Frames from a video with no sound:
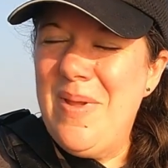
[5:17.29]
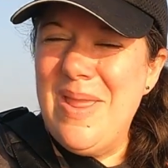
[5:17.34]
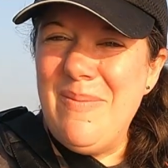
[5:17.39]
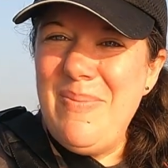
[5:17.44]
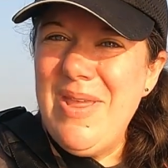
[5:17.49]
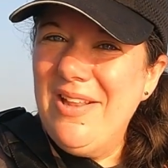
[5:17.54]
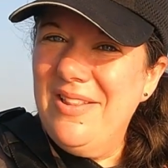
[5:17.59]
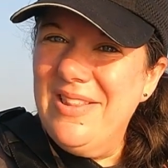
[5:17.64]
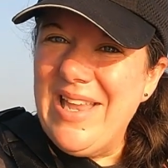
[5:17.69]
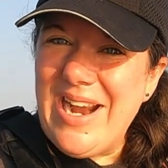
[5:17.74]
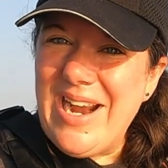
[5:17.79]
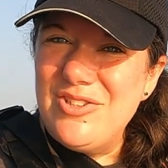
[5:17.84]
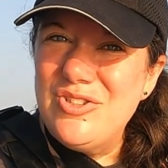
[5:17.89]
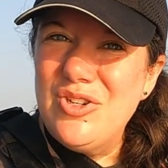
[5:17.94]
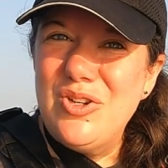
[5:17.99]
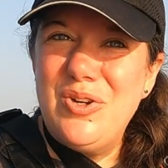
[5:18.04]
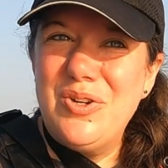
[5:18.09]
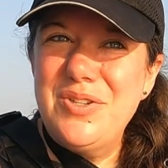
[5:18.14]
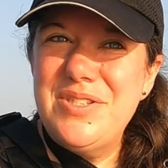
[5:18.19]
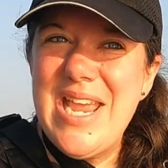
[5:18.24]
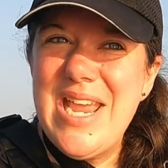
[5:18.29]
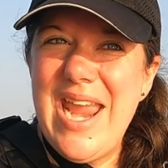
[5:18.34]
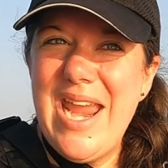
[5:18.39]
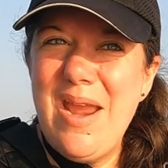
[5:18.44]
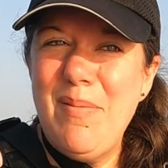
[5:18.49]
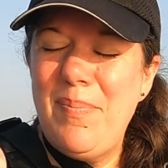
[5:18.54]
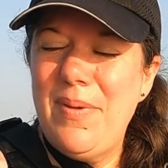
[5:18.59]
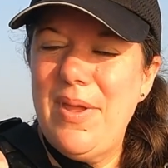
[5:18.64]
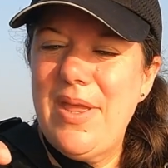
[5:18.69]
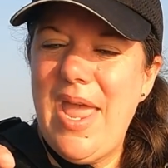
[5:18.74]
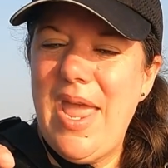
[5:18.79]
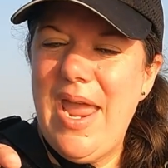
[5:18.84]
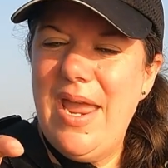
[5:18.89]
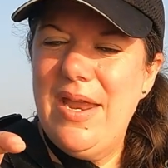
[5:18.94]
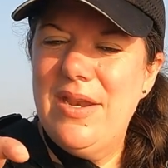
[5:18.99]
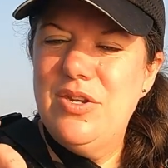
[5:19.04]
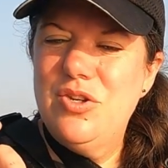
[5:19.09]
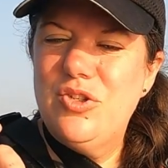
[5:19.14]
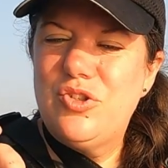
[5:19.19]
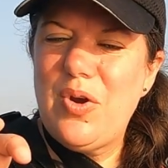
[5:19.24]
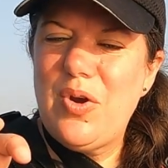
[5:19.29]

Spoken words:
maybe electrical tape and